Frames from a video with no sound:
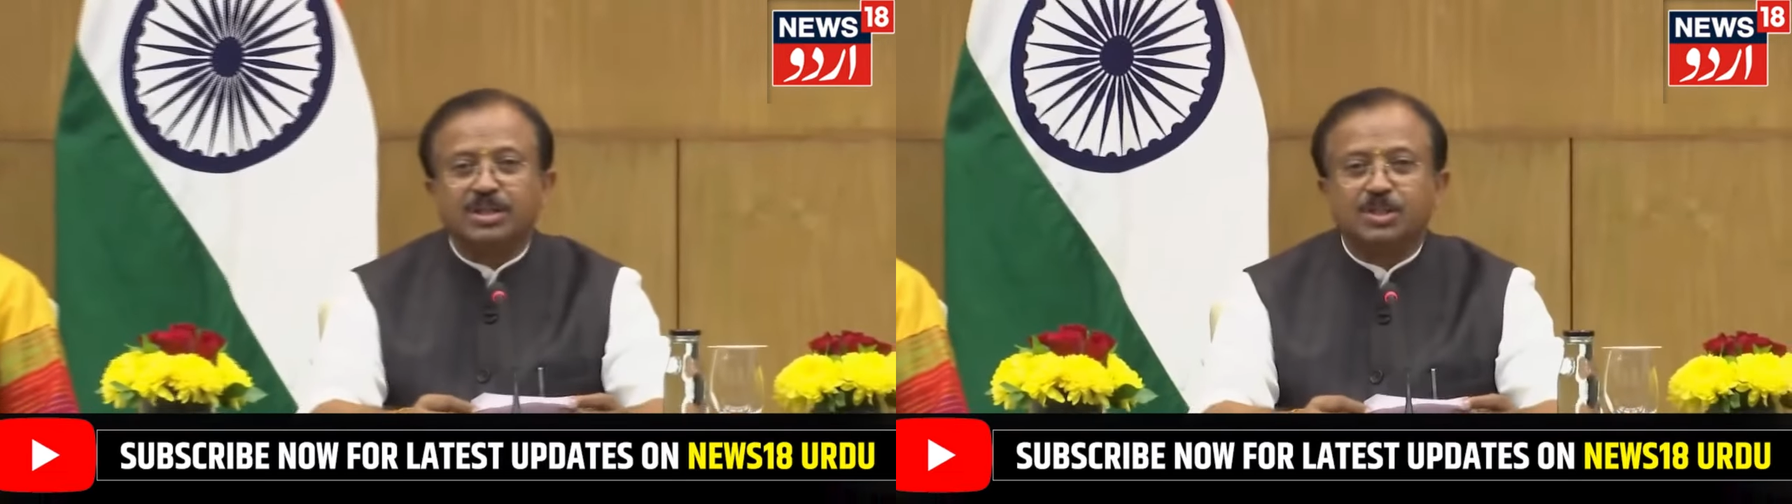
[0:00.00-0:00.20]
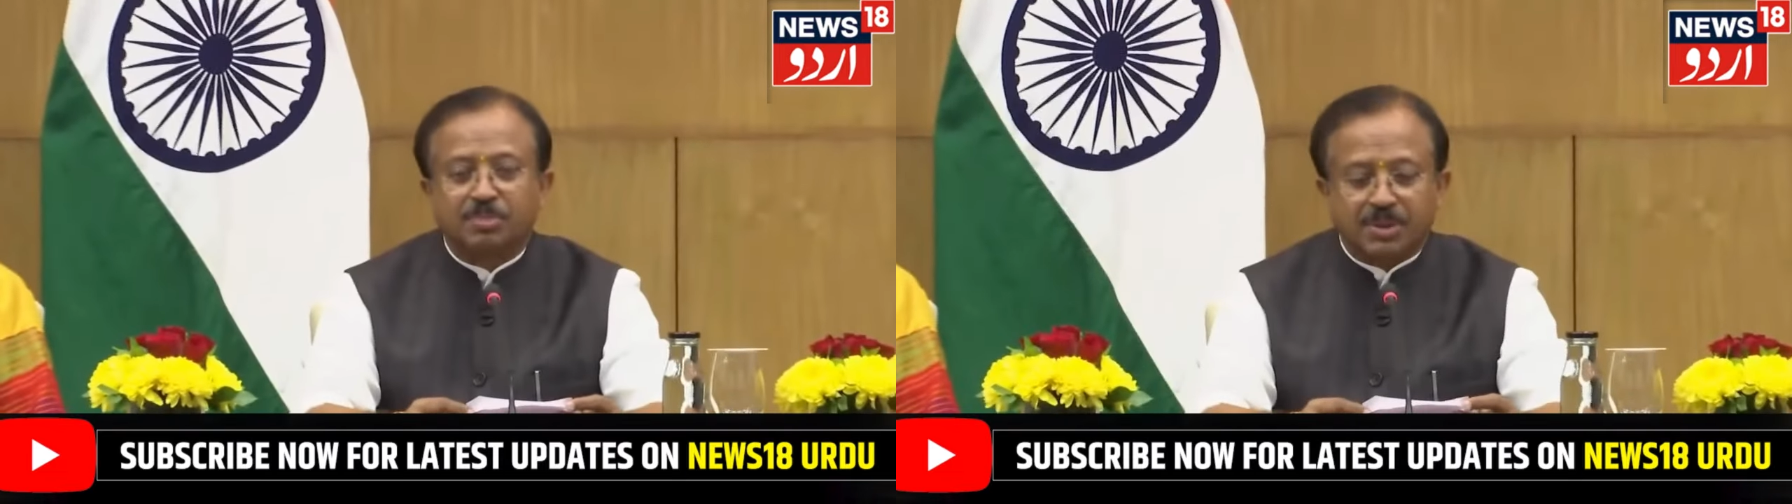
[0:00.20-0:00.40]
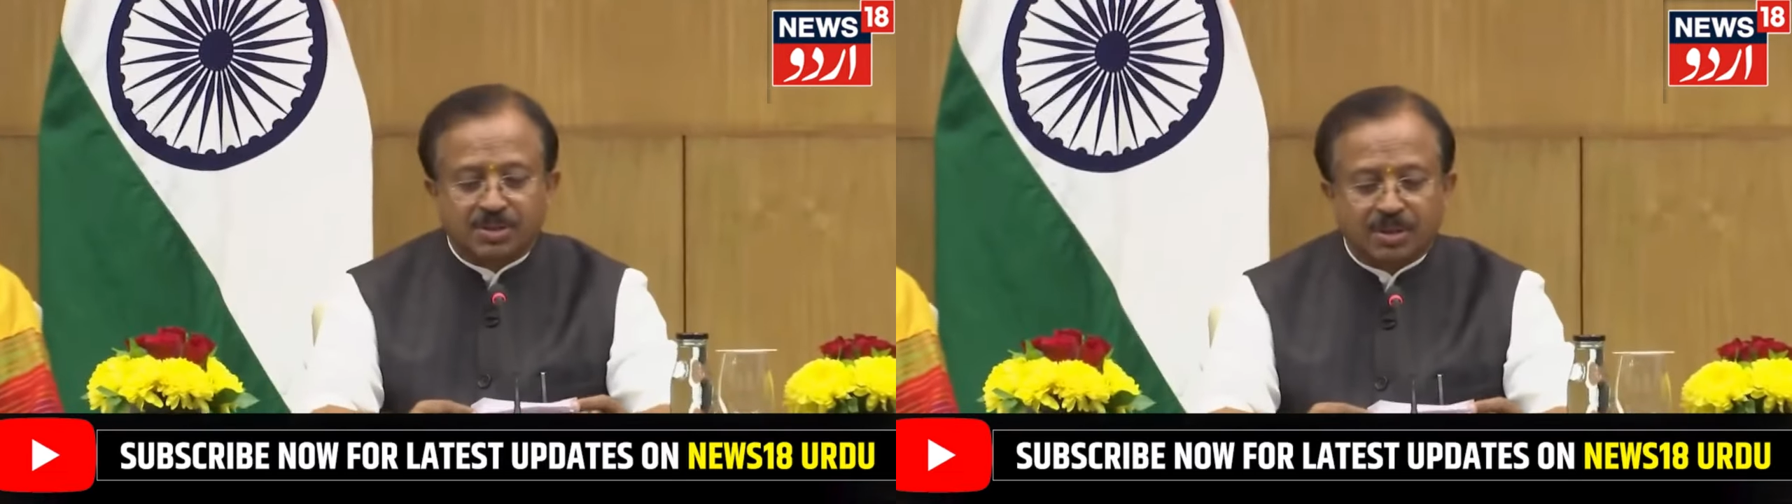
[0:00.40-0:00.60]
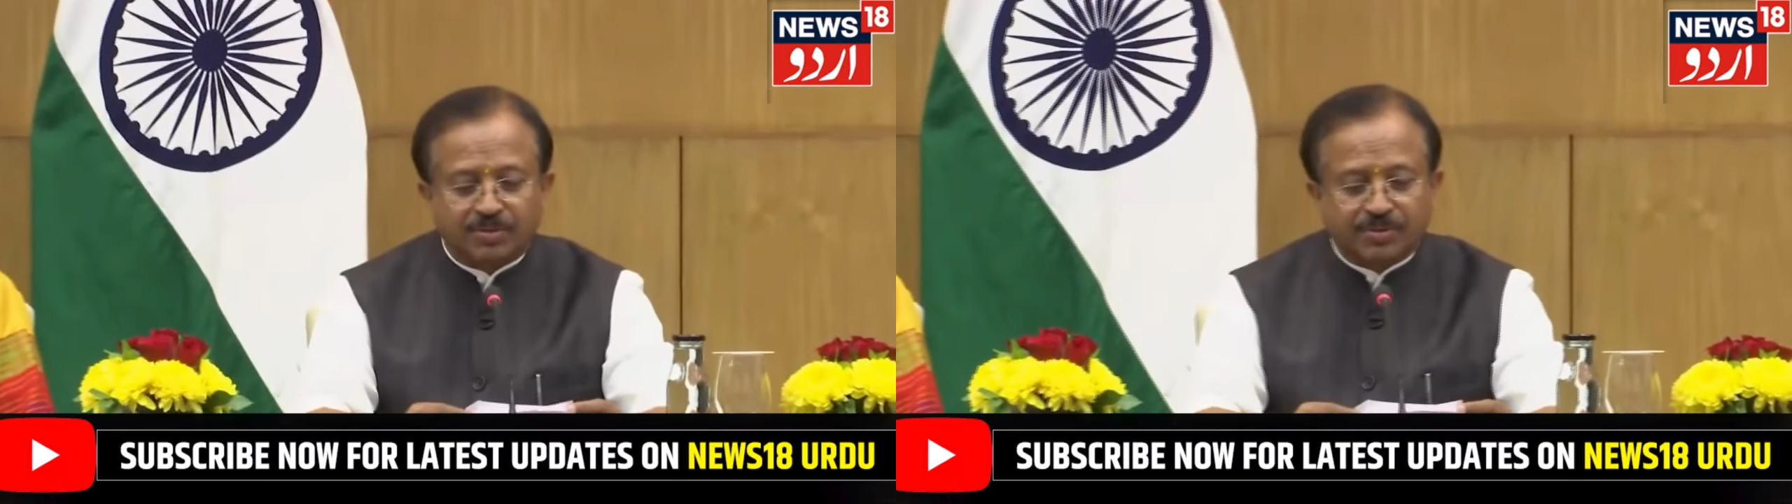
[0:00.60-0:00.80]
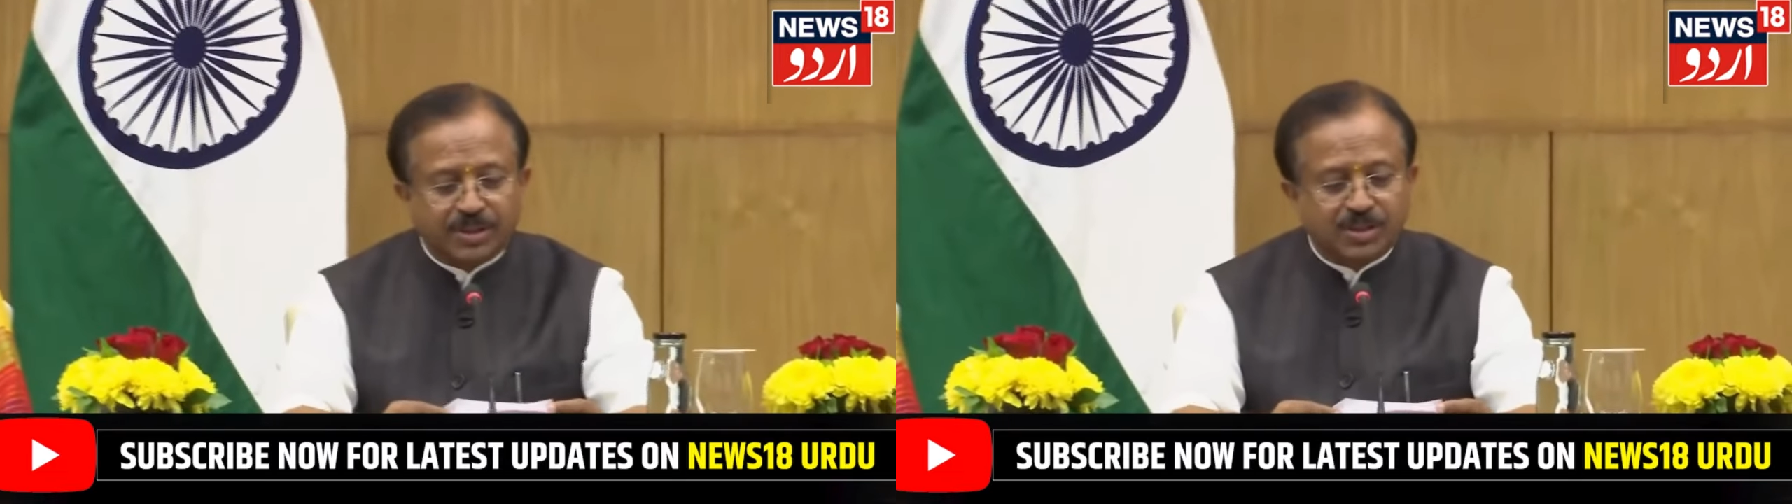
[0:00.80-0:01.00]
this press
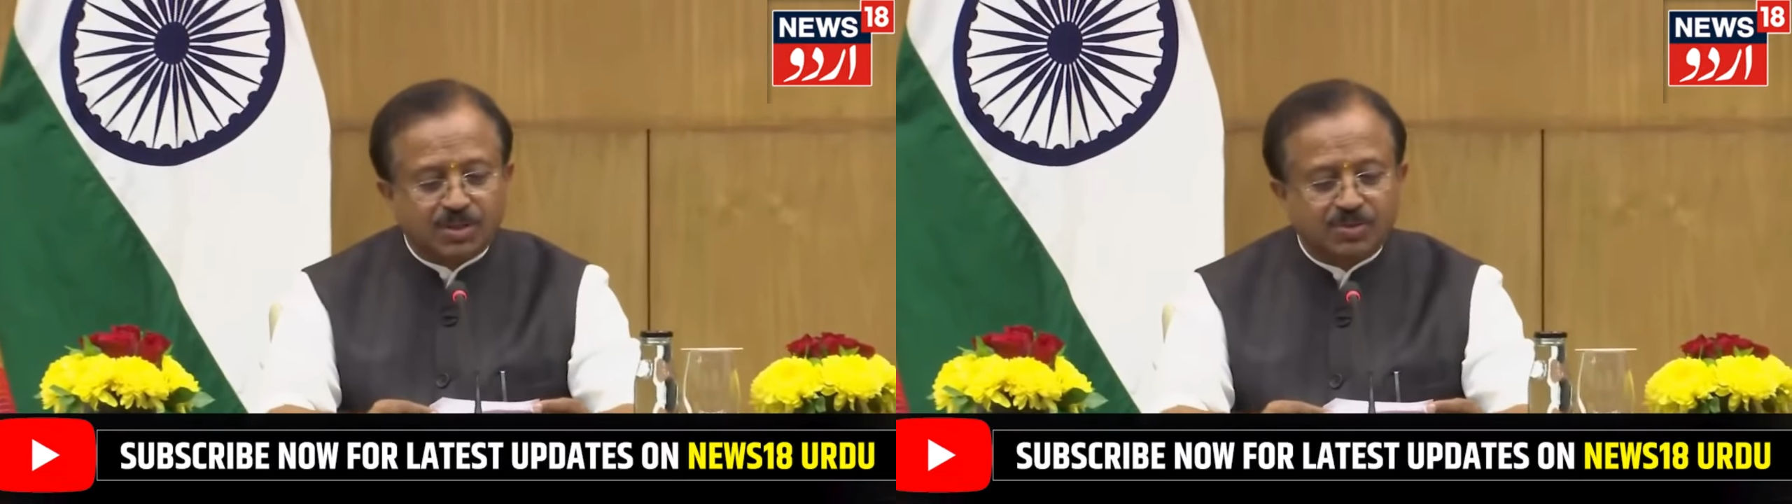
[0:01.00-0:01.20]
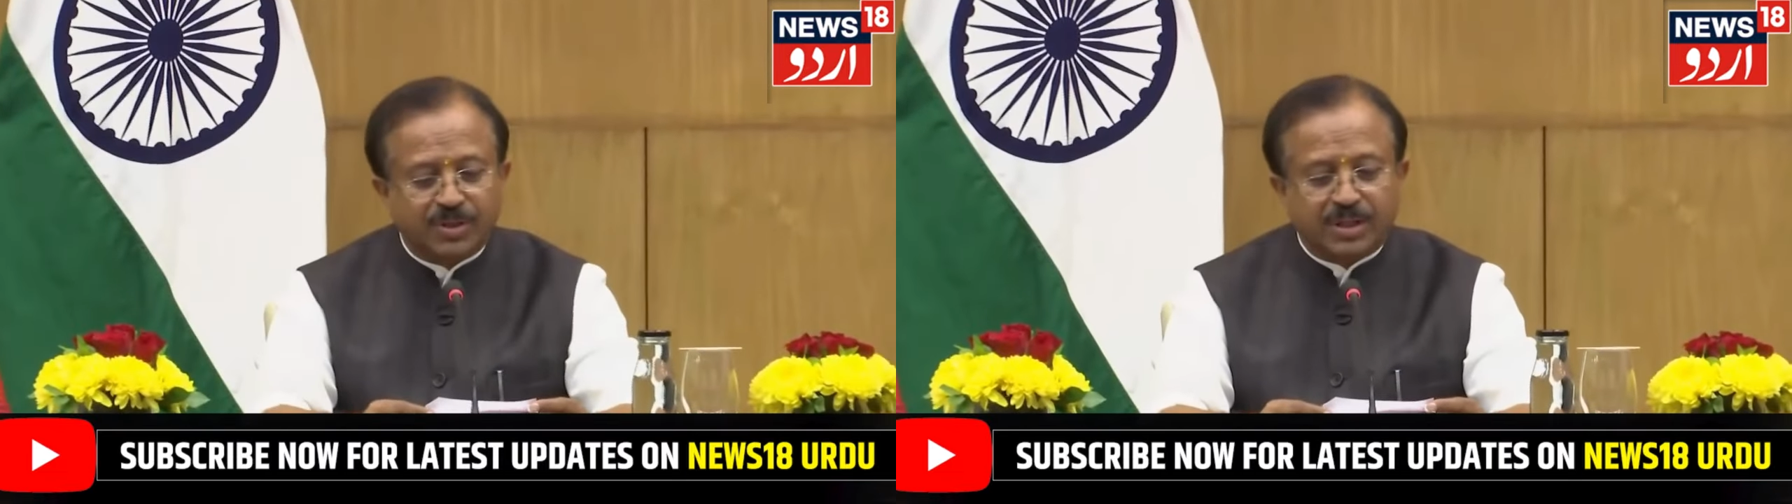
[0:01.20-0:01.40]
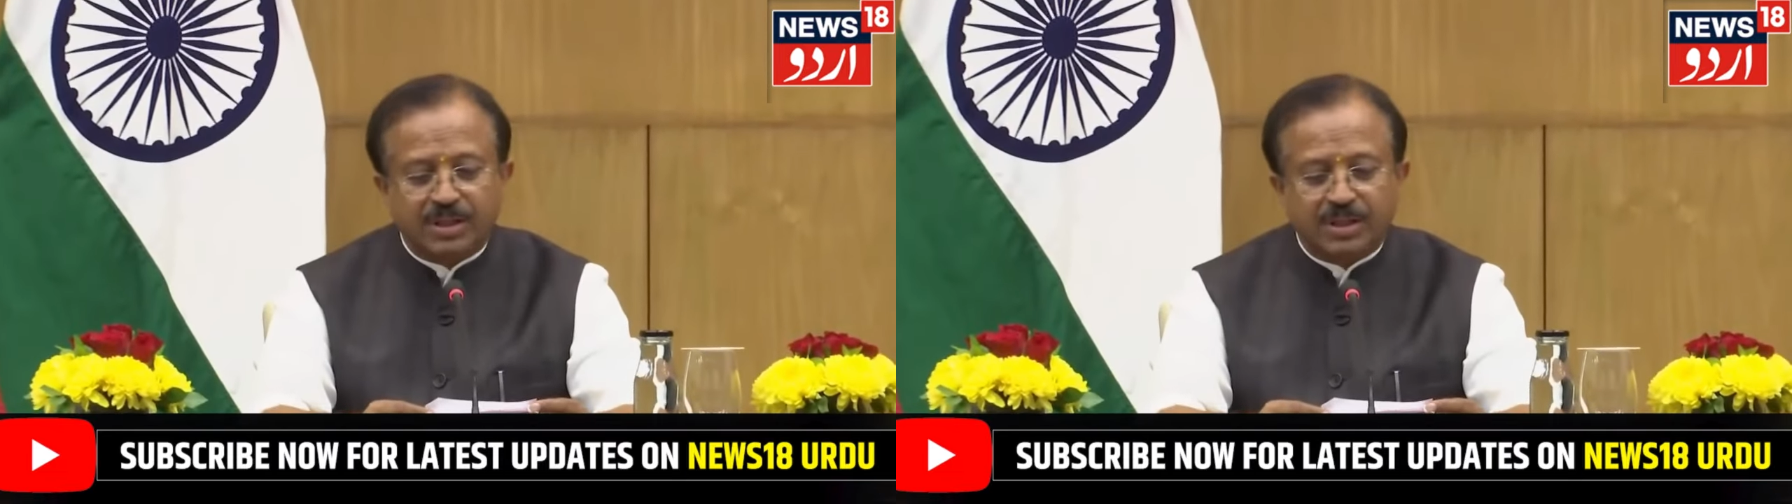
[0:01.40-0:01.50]
conference with